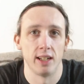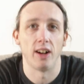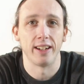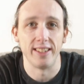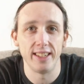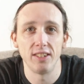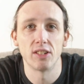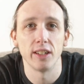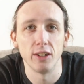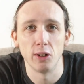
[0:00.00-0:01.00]
I need
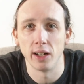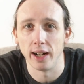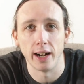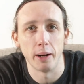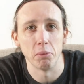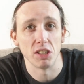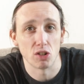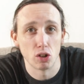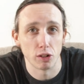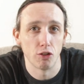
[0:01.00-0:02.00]
to. It's
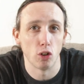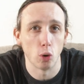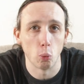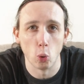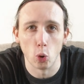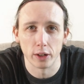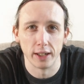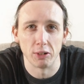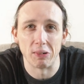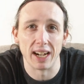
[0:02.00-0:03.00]
just for
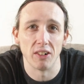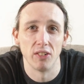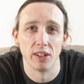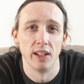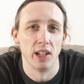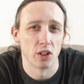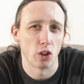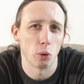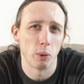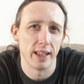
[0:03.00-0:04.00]
walking around.
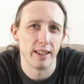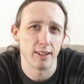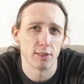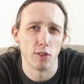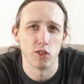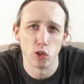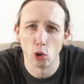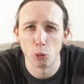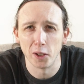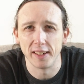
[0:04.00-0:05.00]
Got to wear this for
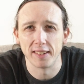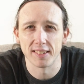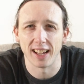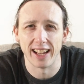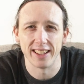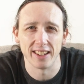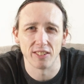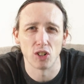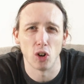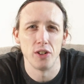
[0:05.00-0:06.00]
4 weeks, and then
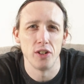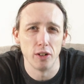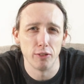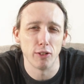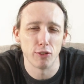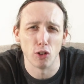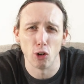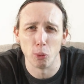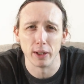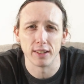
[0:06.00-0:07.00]
I've got another
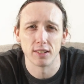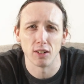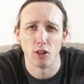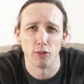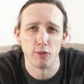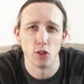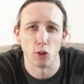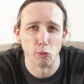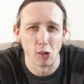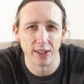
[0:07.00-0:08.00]
4 weeks of
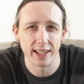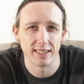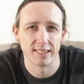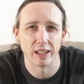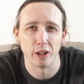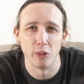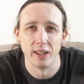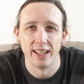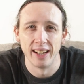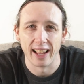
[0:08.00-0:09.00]
not running, so
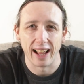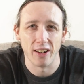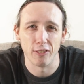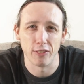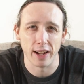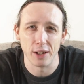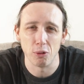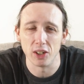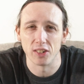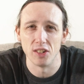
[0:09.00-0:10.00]
out for 8
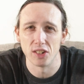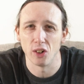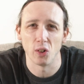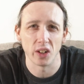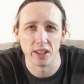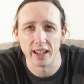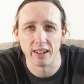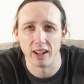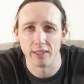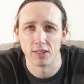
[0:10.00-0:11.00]
weeks in total, and then
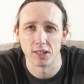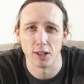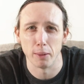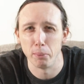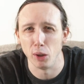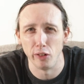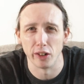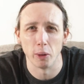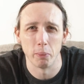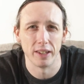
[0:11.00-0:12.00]
I'll have to start
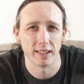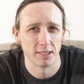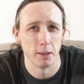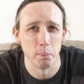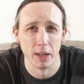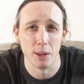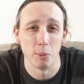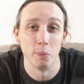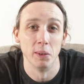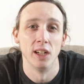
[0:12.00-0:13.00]
building up, and that's the
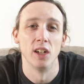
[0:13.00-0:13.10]
minimum.